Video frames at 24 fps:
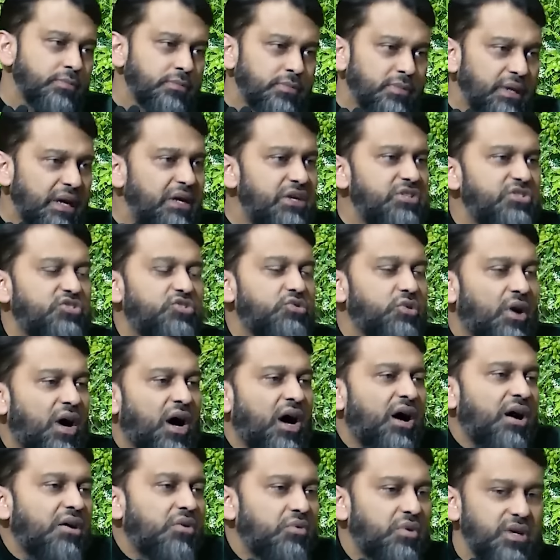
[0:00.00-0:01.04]
His
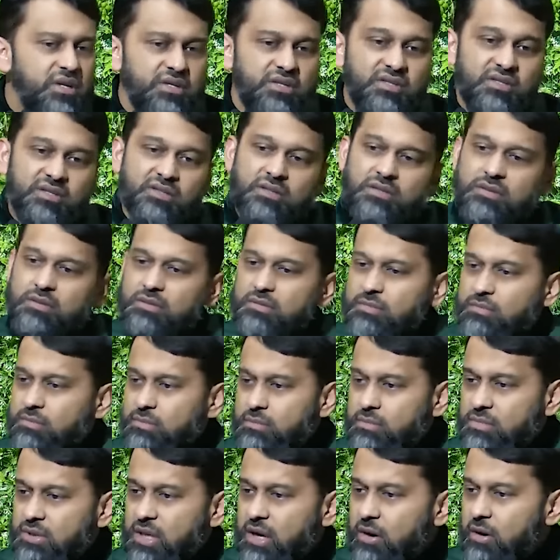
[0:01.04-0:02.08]
dua was,
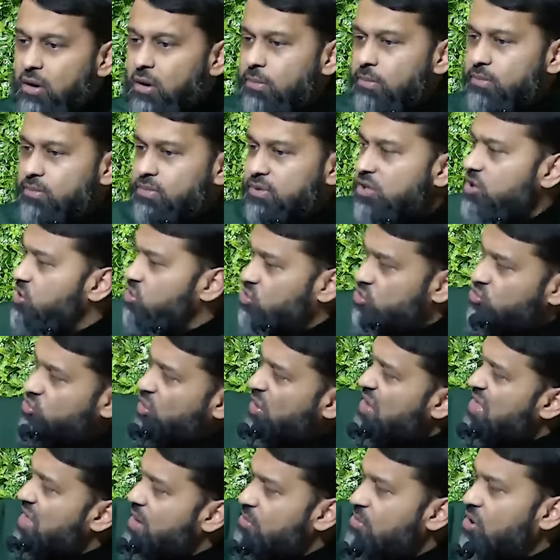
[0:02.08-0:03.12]
Ya Rab,
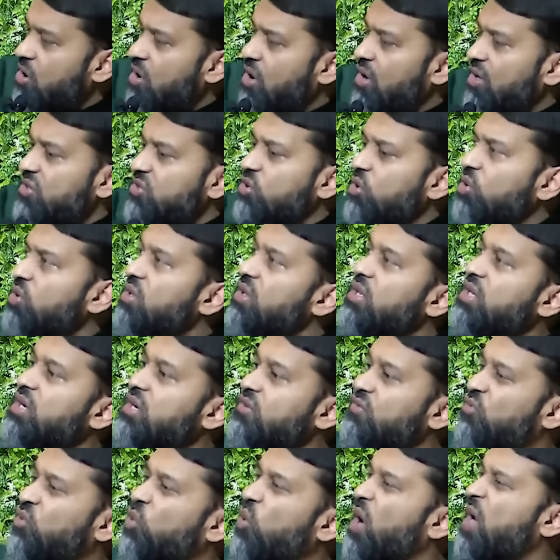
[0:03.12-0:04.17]
destroy them all, don't
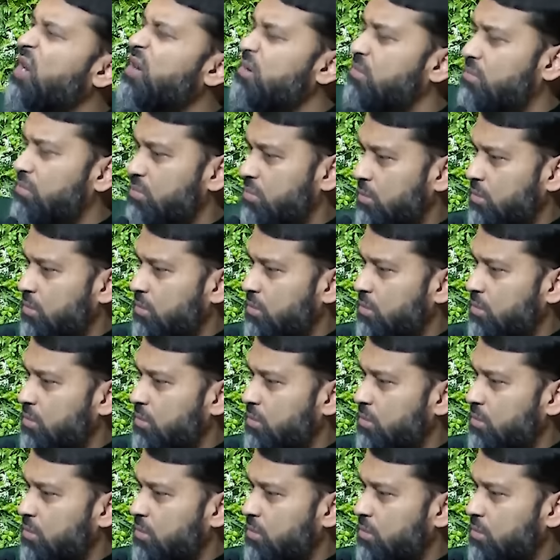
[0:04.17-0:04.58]
leave one.